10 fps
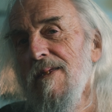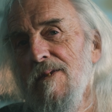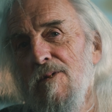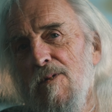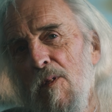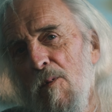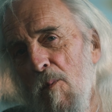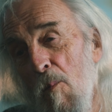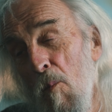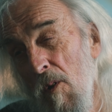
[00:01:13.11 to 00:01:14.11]
It's the
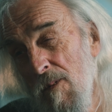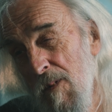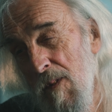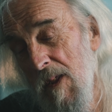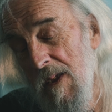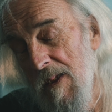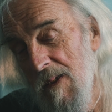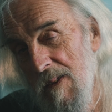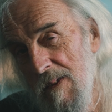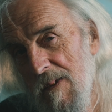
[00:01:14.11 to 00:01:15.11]
one thing.